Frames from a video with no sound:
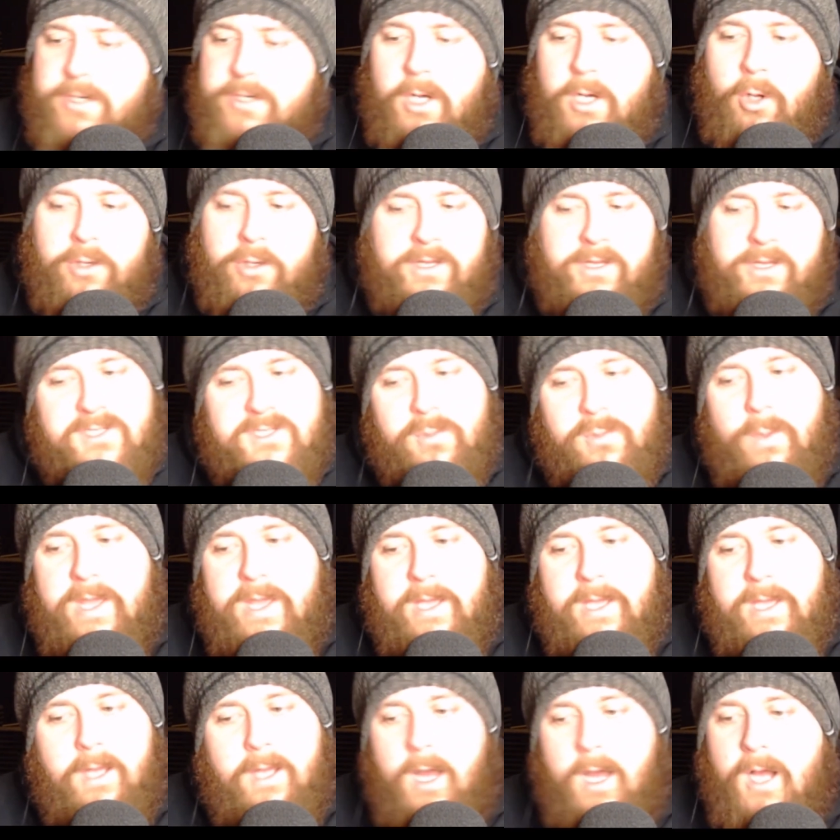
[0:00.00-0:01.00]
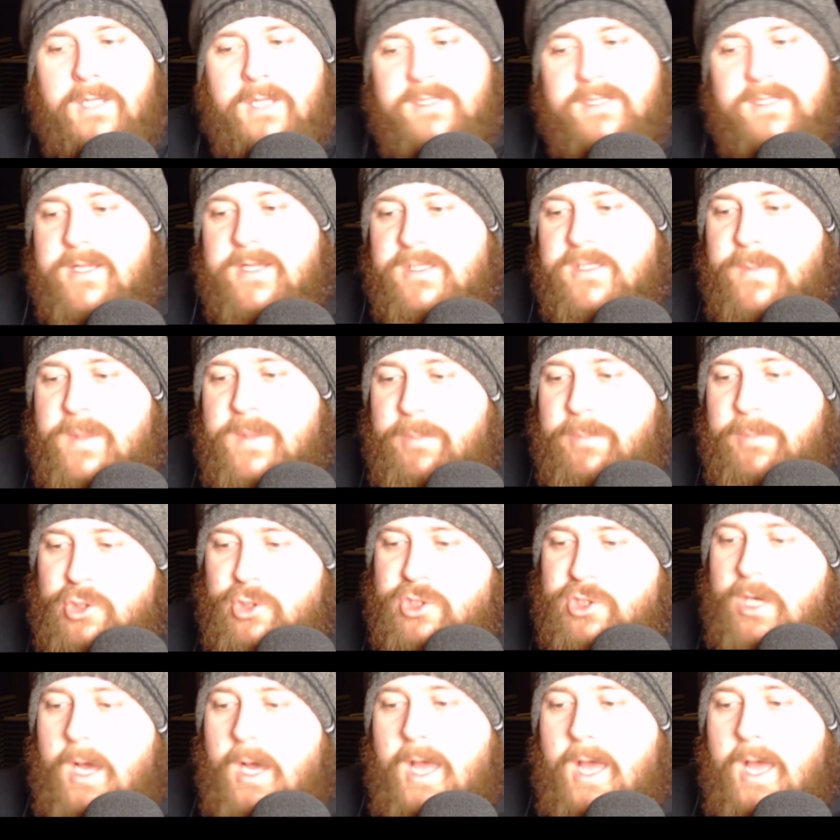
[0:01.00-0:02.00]
on a swing, asking to be
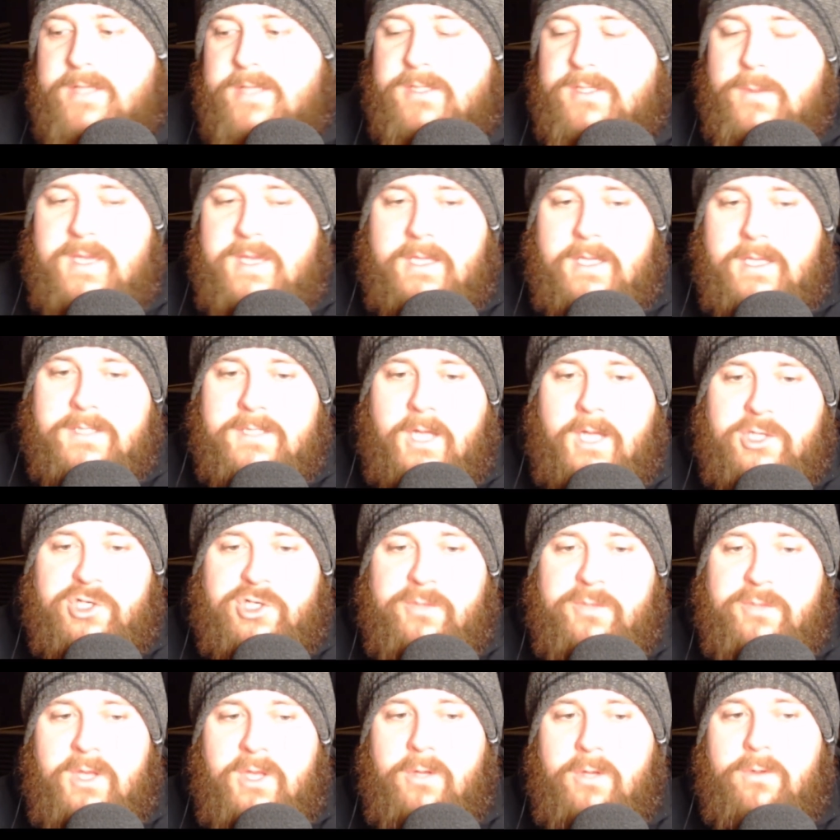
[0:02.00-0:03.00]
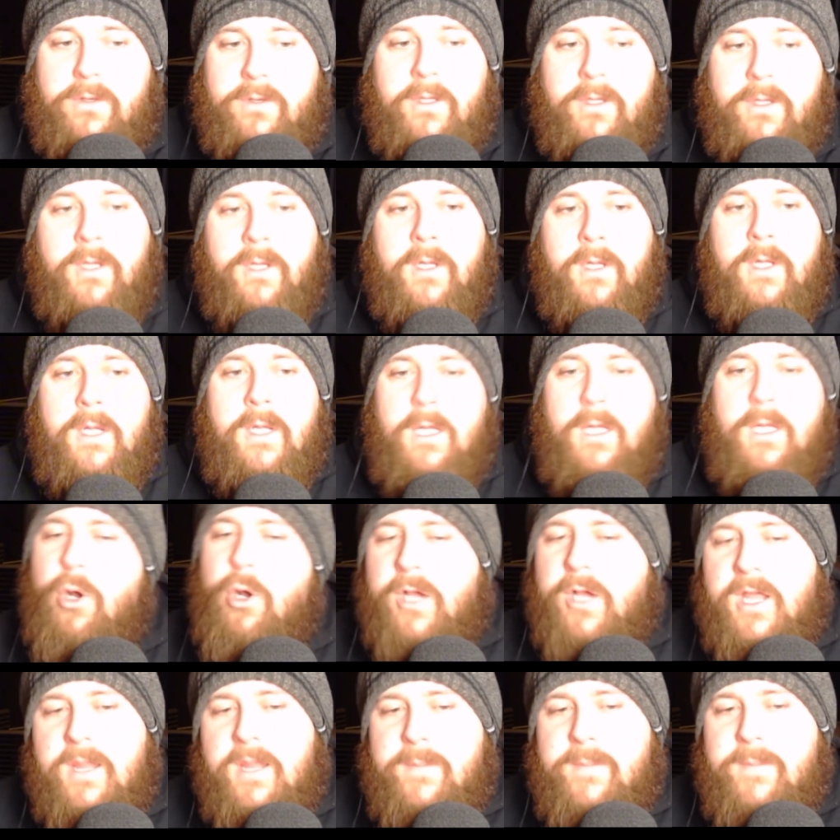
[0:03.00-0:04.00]
pushed higher so he can touch the moon.
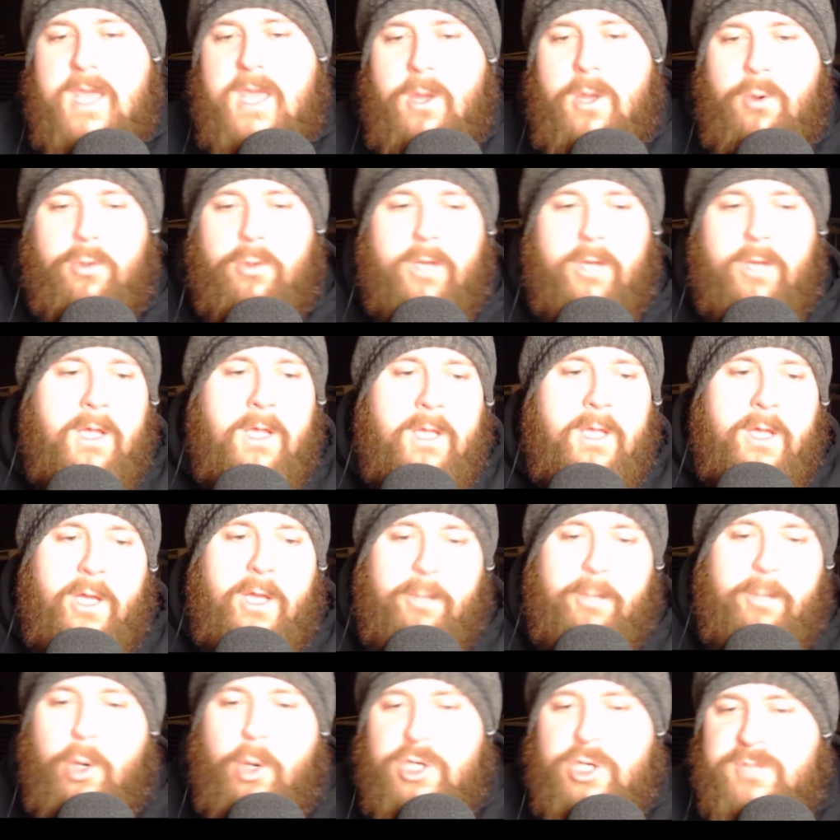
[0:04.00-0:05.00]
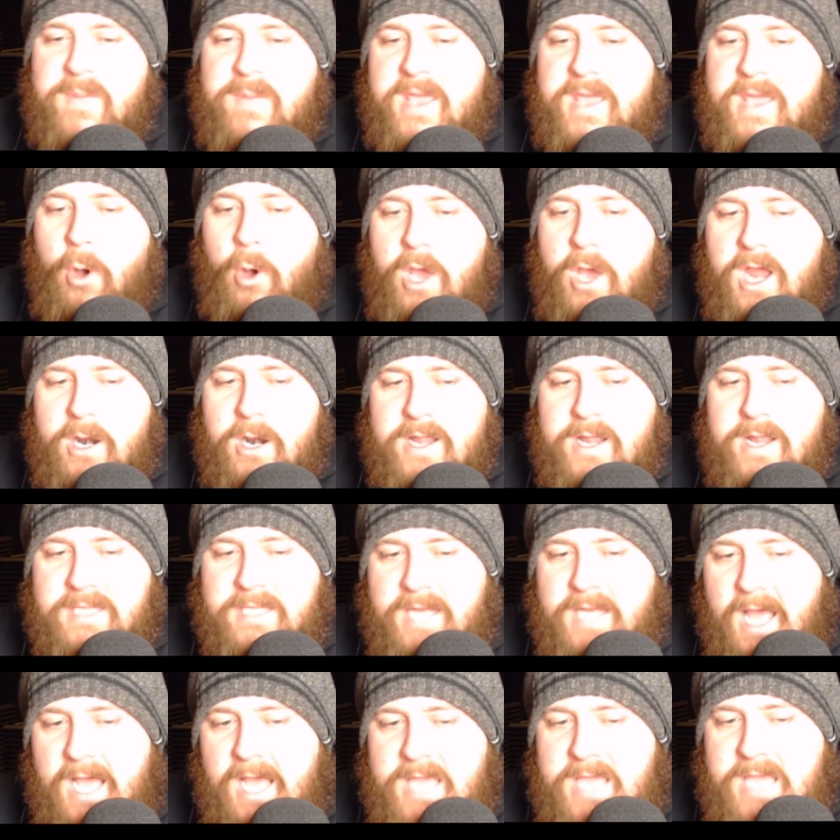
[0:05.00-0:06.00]
Look at the moon! Push me higher into
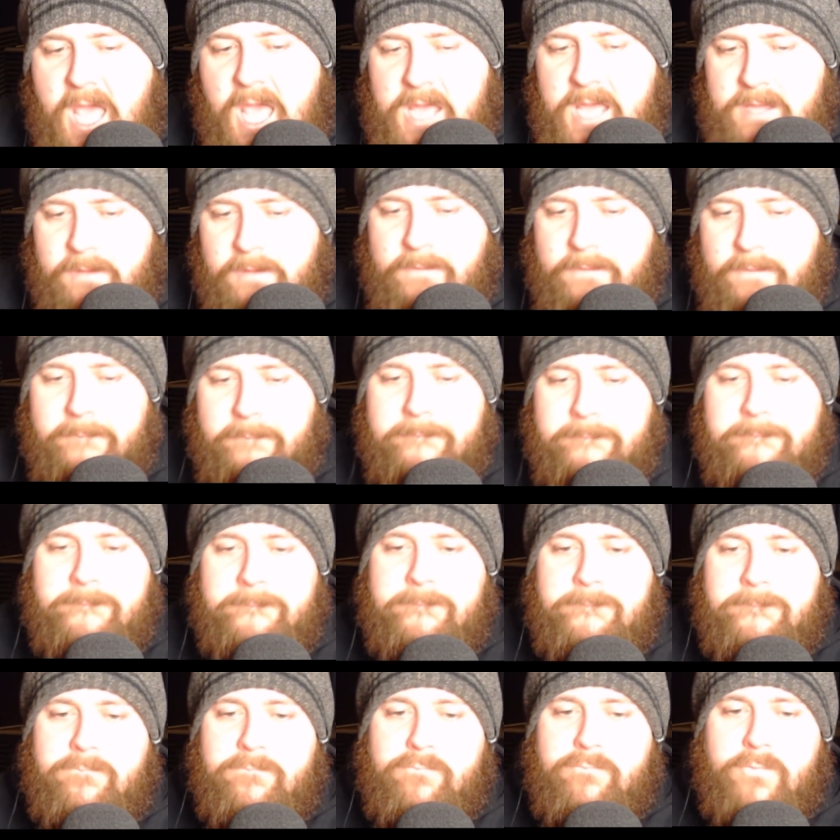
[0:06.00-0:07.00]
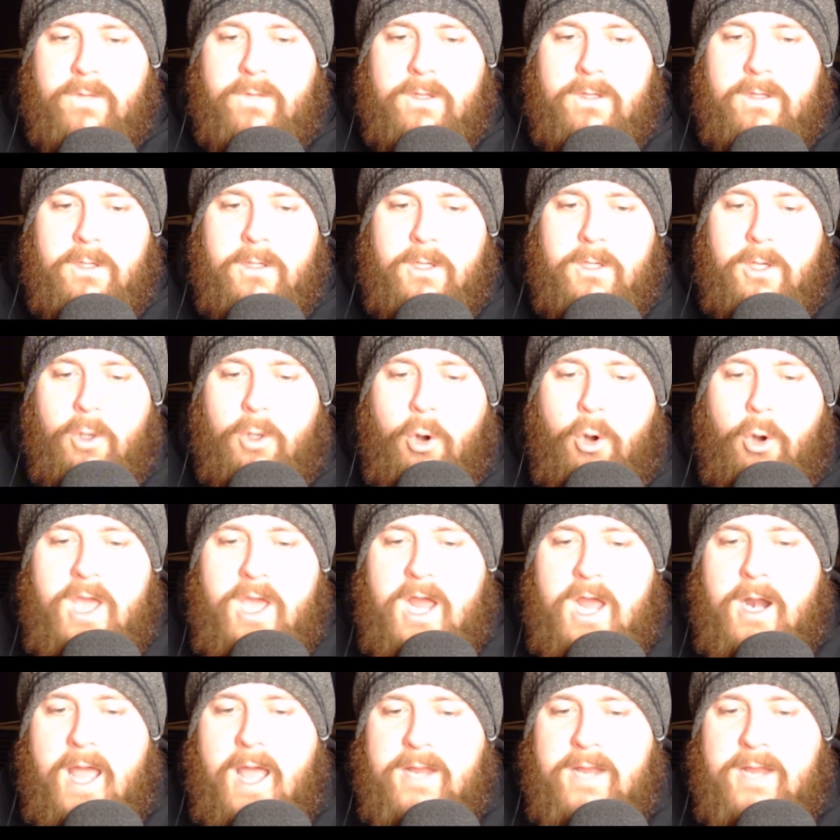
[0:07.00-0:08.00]
that, yeah?
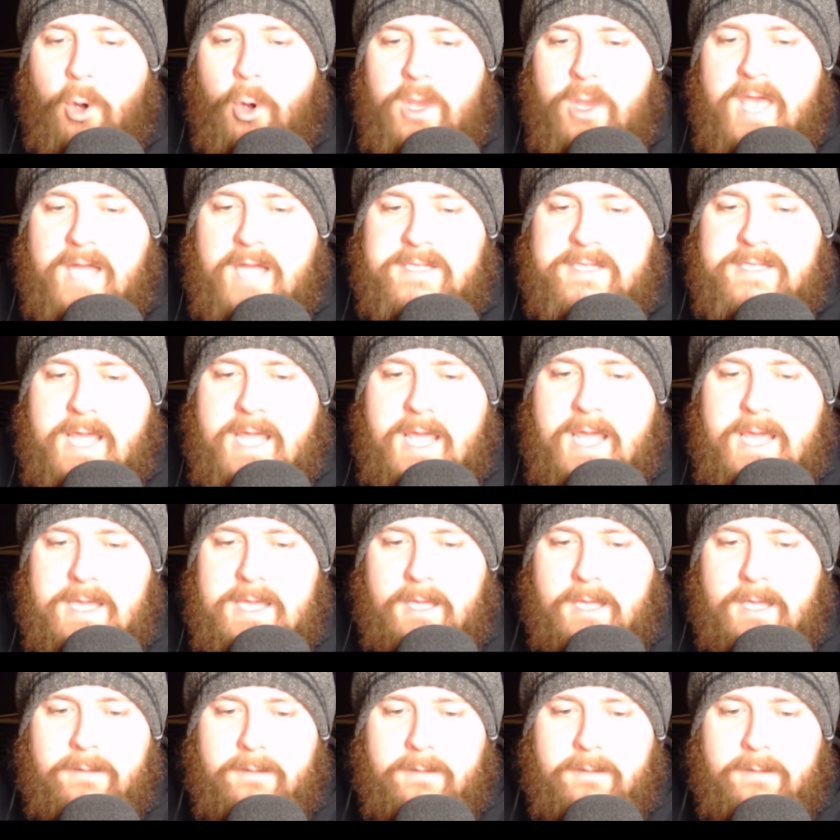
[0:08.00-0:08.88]
Higher and higher, D!